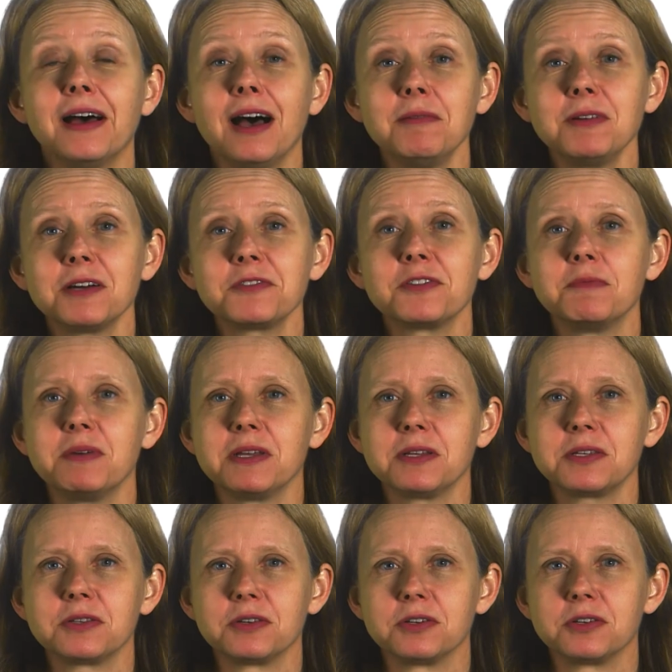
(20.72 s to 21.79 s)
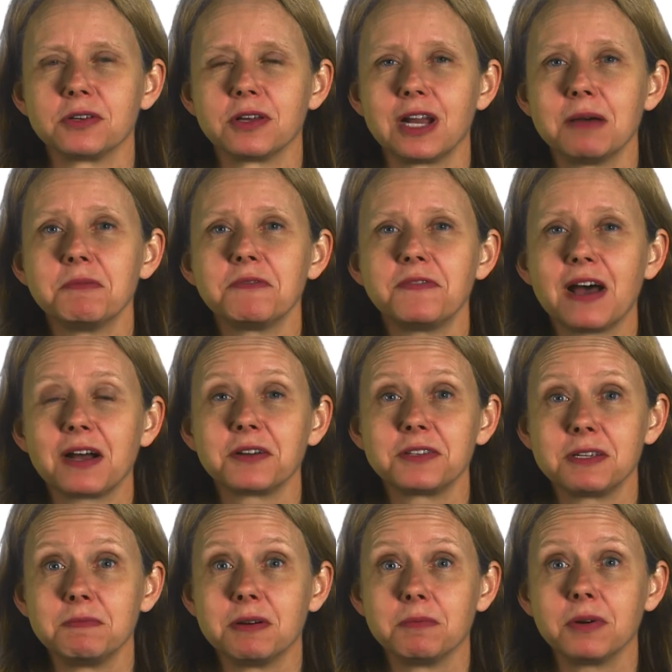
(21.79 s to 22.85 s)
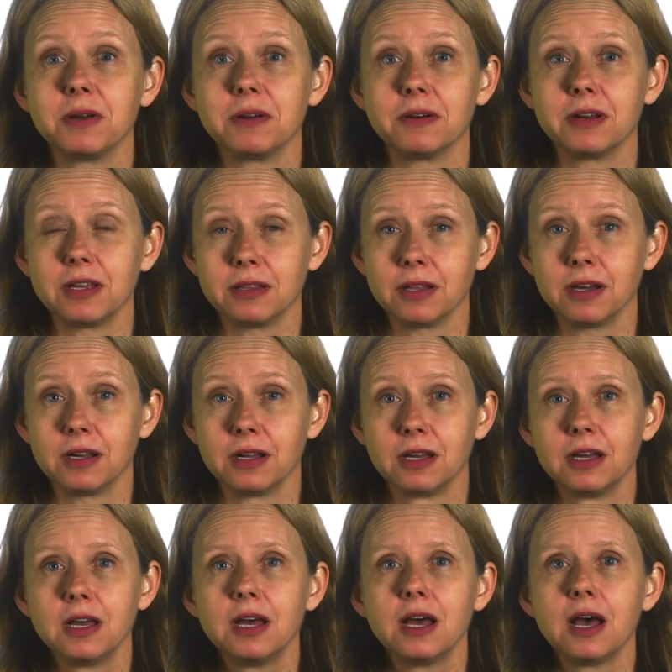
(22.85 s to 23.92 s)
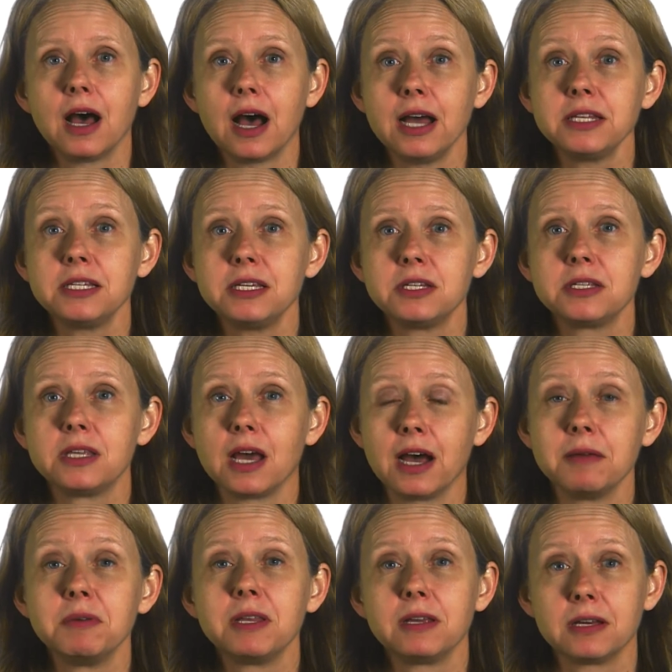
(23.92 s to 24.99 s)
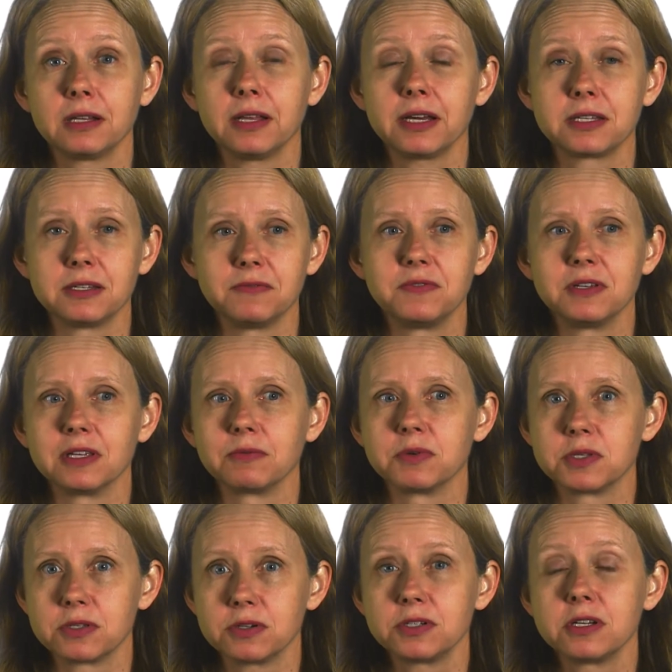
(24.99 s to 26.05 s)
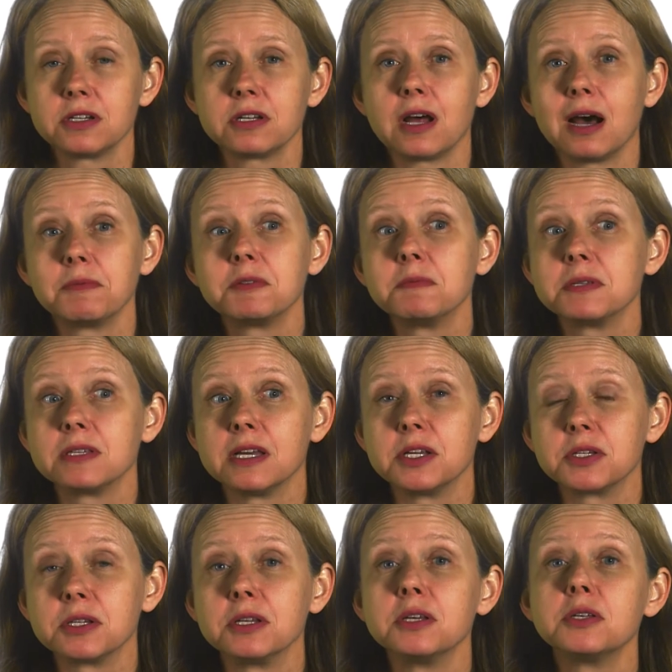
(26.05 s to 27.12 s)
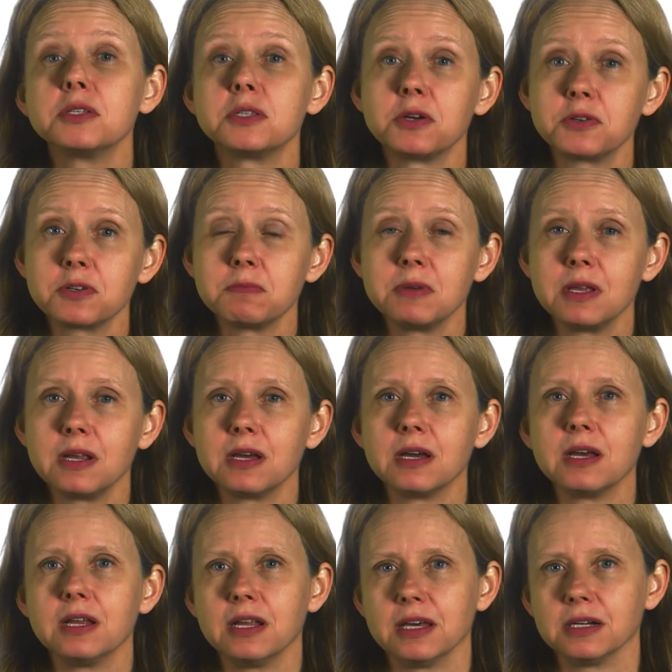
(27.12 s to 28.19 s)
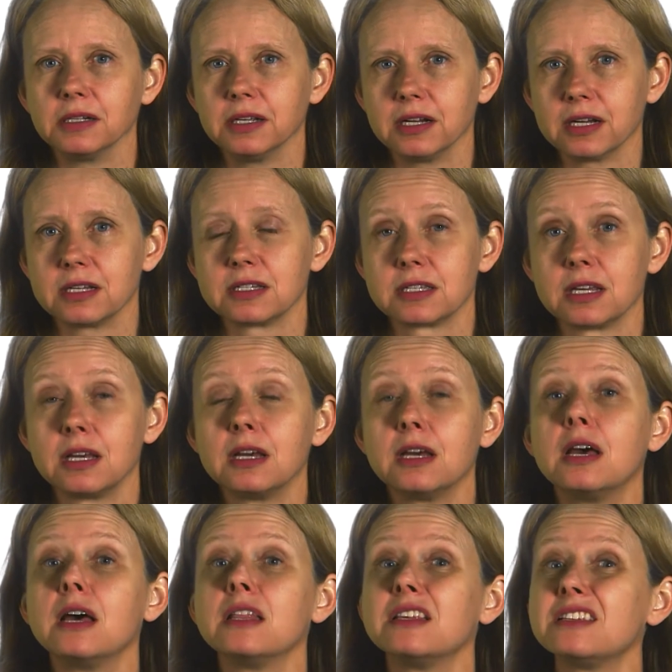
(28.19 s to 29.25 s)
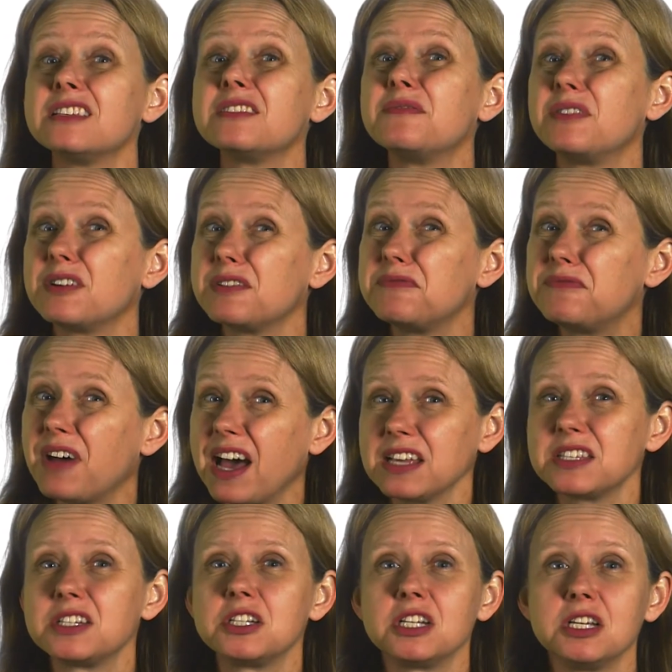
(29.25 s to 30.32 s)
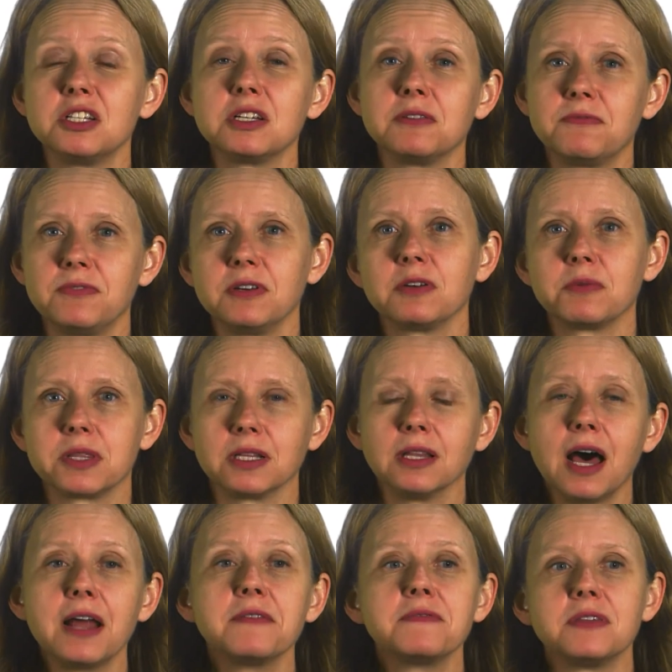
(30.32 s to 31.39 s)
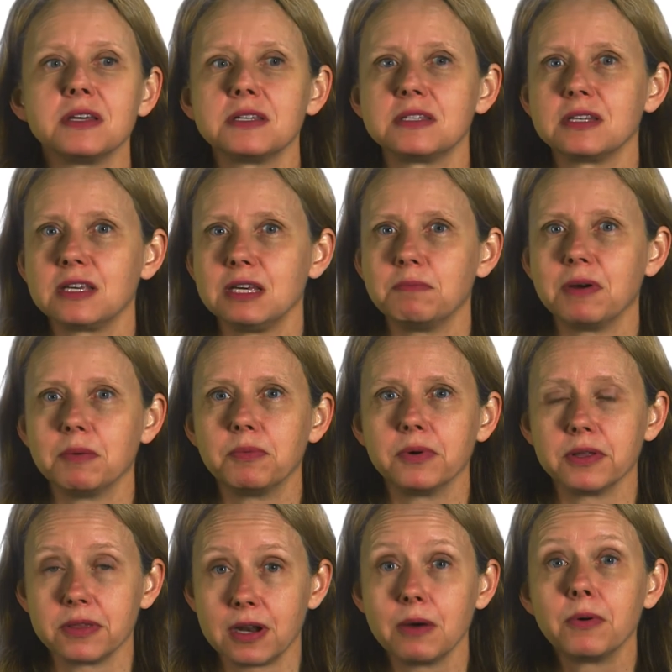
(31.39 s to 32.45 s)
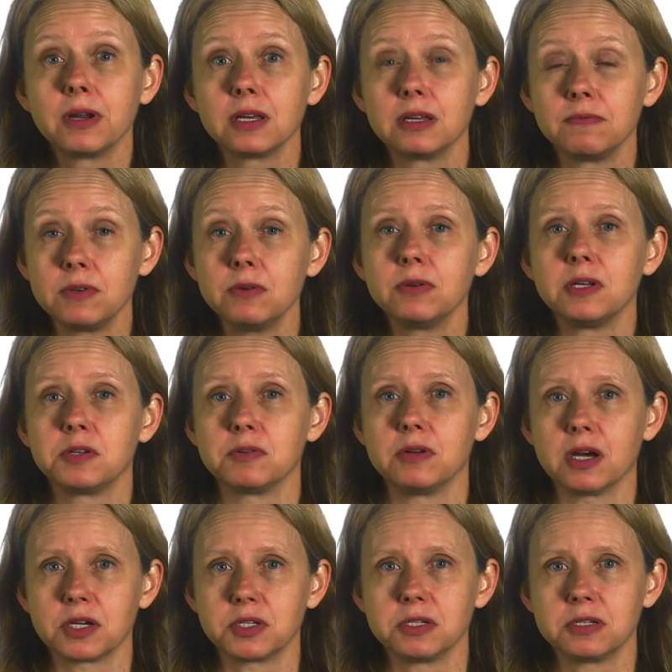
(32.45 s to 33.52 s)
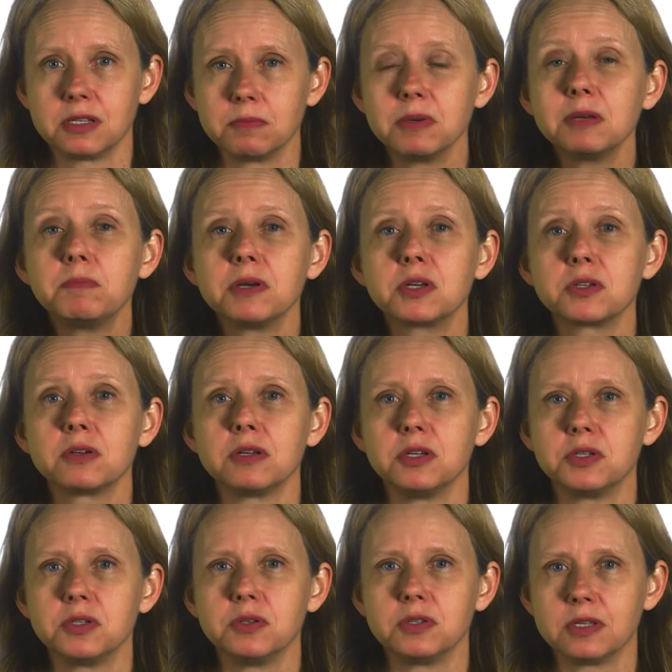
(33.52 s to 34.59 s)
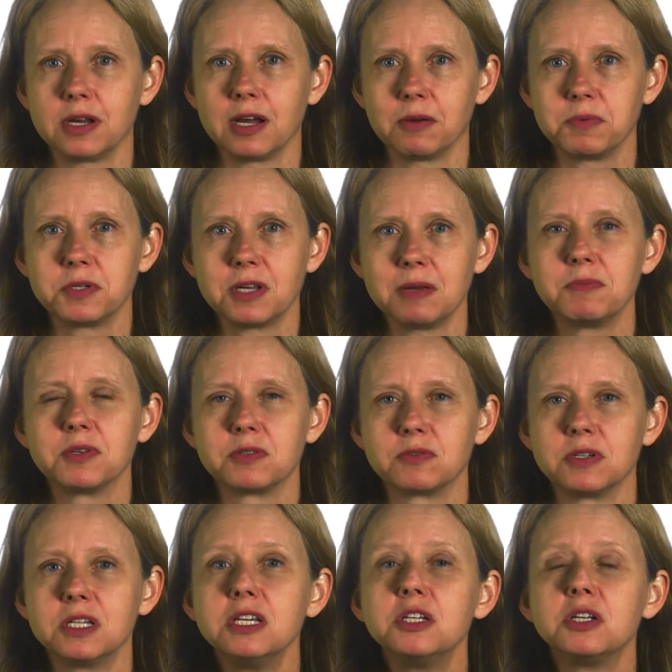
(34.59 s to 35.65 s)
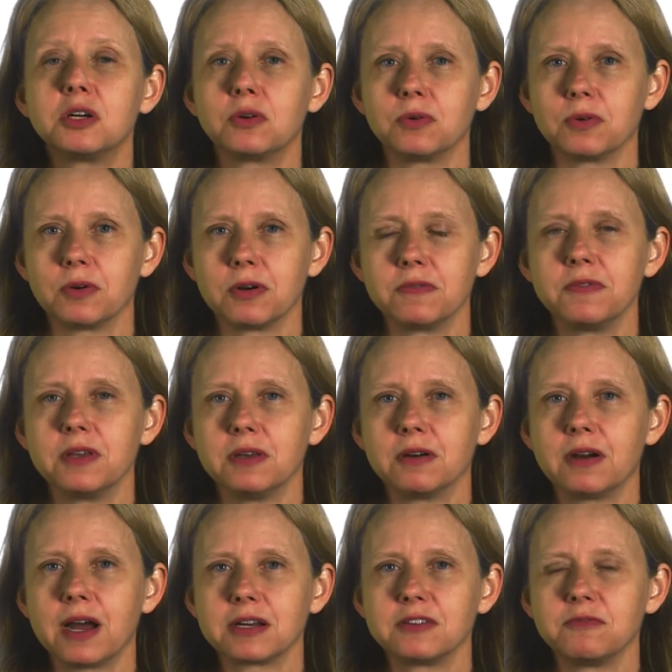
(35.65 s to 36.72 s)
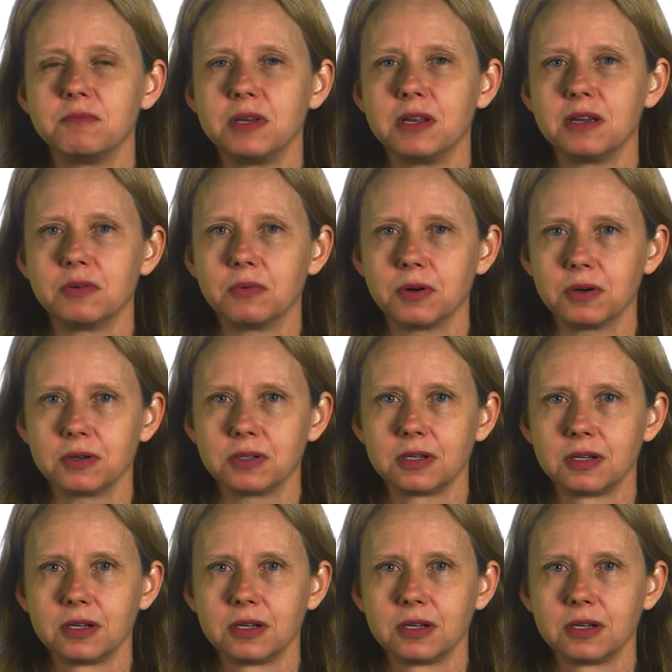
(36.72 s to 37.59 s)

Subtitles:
I'm Dr. Amanda Sturgill, and I'm a faculty member here at Elon. I teach the iMedia elective dealing with search engine optimization, social media, and analytics. This is a very fast-changing field with a lot of things to keep up with, and I want to give you an introduction to the big picture issues that help shape the strategic corner of the interactive media world.